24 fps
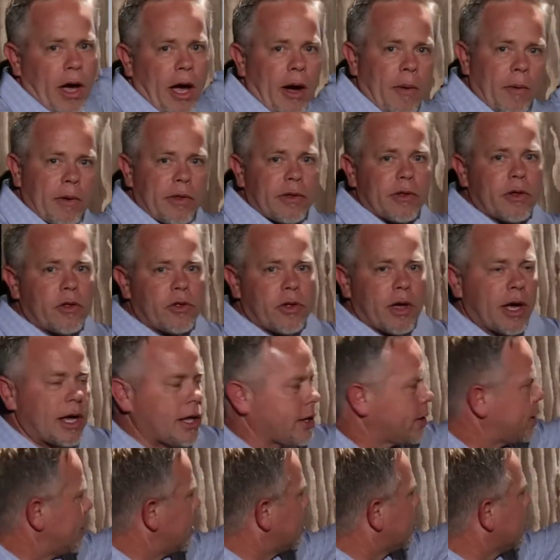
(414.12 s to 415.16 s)
I would
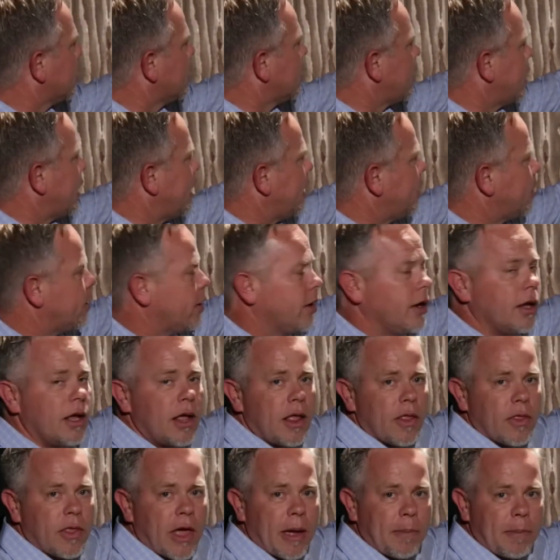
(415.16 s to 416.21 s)
suggest is a land
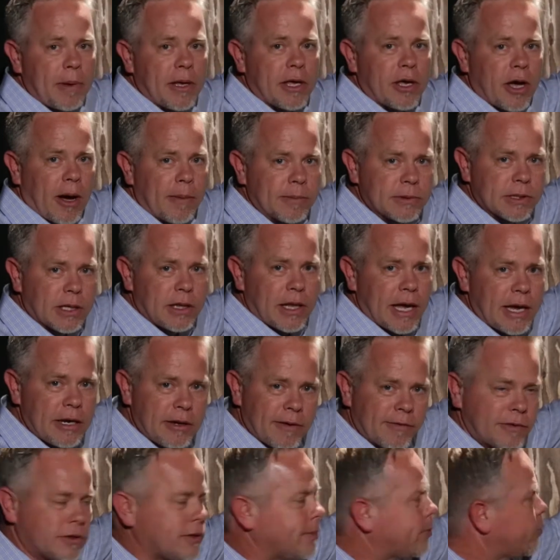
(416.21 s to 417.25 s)
that becomes a land
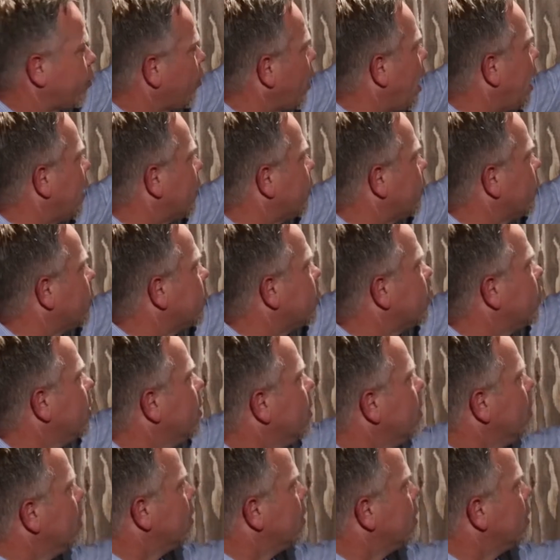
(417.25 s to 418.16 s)
of subtraction,